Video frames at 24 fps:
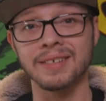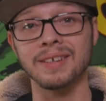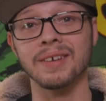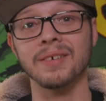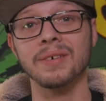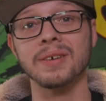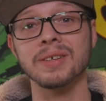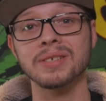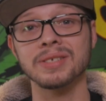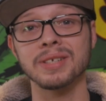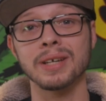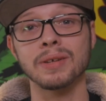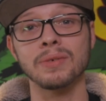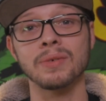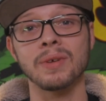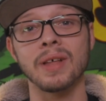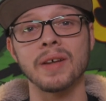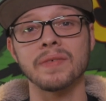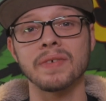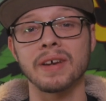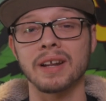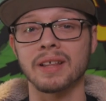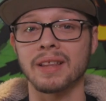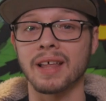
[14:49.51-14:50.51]
You know, in general,
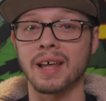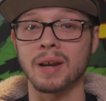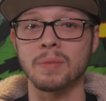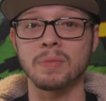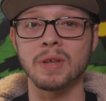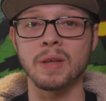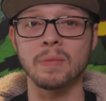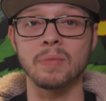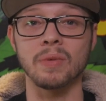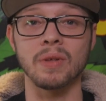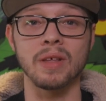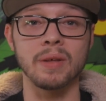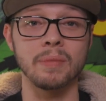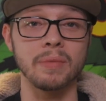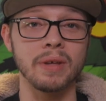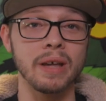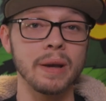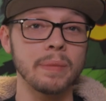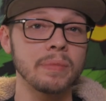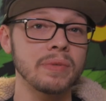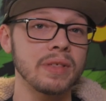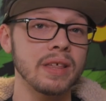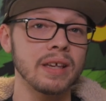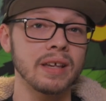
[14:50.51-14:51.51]
I've had a lot of people hit me
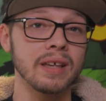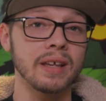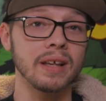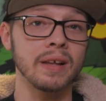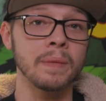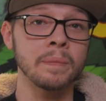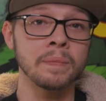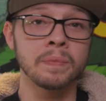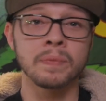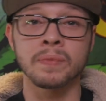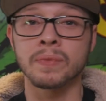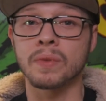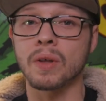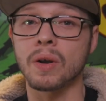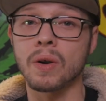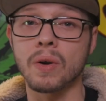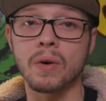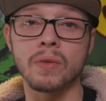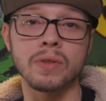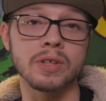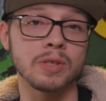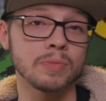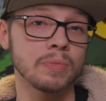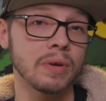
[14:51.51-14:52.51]
up thinking,
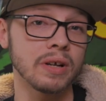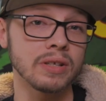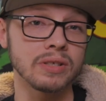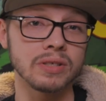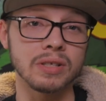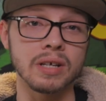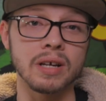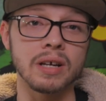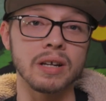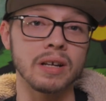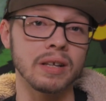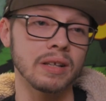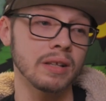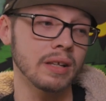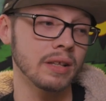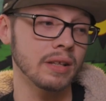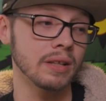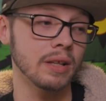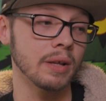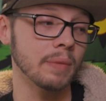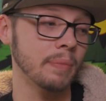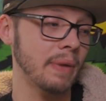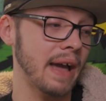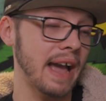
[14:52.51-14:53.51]
oh, this bud's done, and
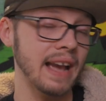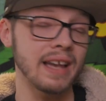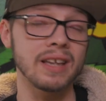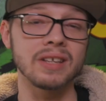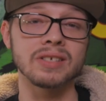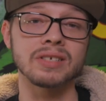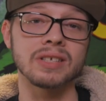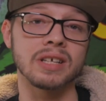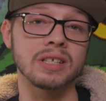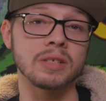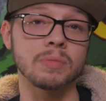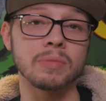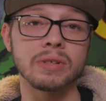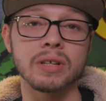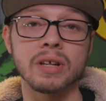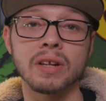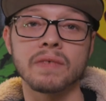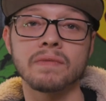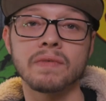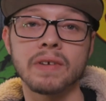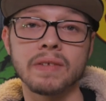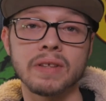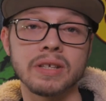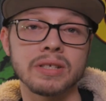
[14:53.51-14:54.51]
the package says it'd be done
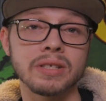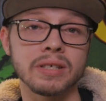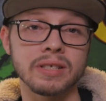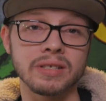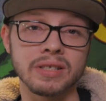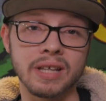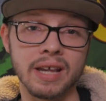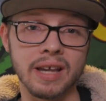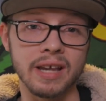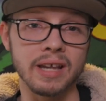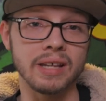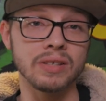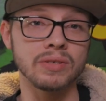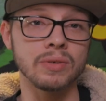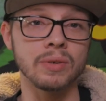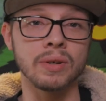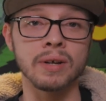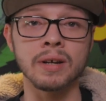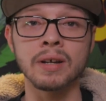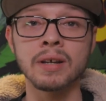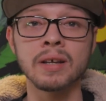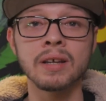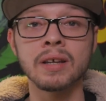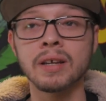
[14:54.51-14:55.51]
in 56 days,
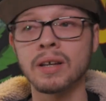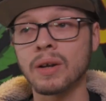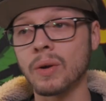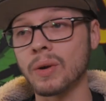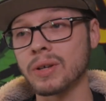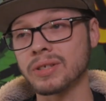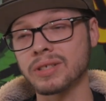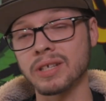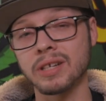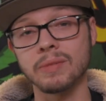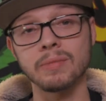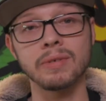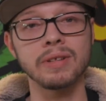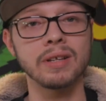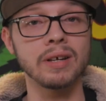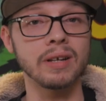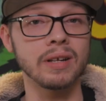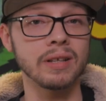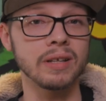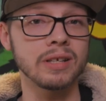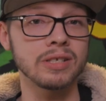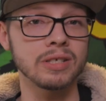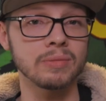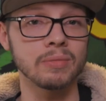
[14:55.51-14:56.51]
or, oh, it said it'd be
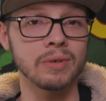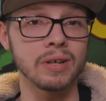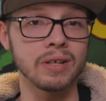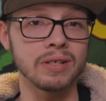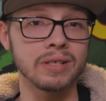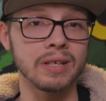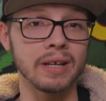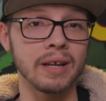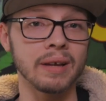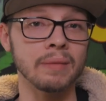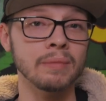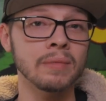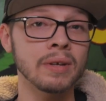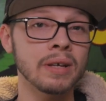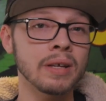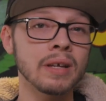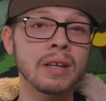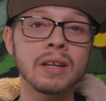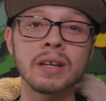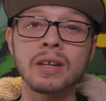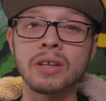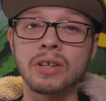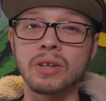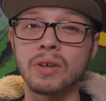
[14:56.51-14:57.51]
done in this amount of time.
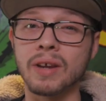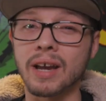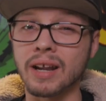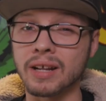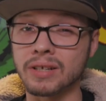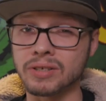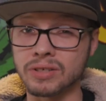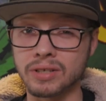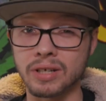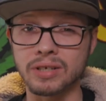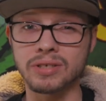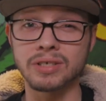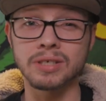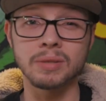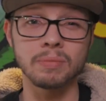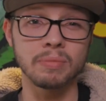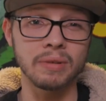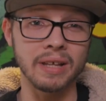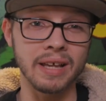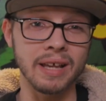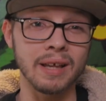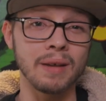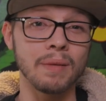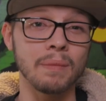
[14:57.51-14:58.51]
you got to judge the
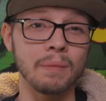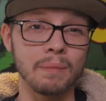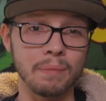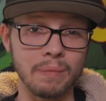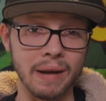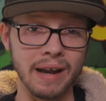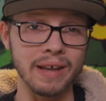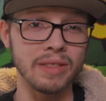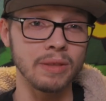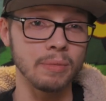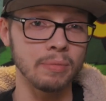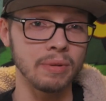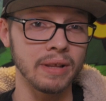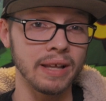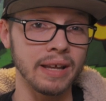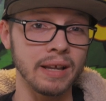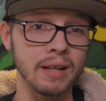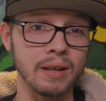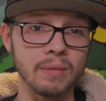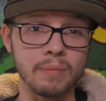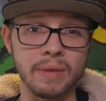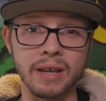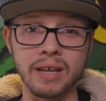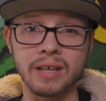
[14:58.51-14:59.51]
plant by the
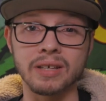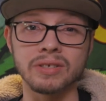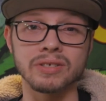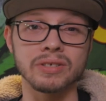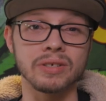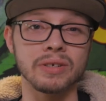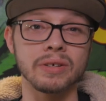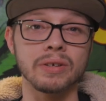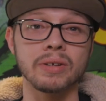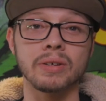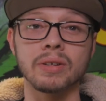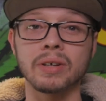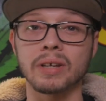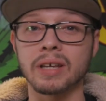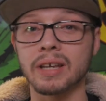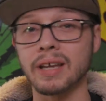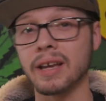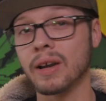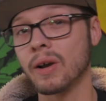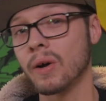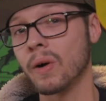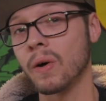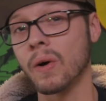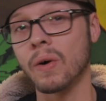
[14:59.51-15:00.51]
plant, making sure you're
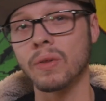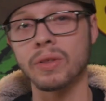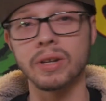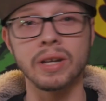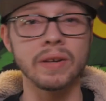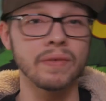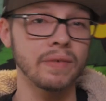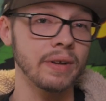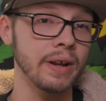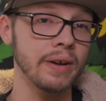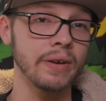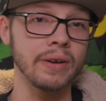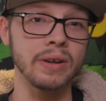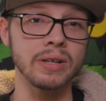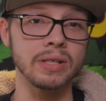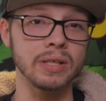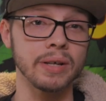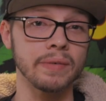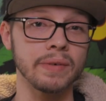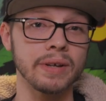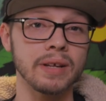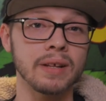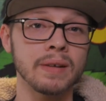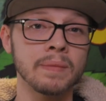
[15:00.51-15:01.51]
looking at all the different areas
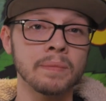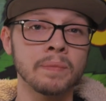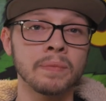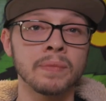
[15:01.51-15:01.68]
of it.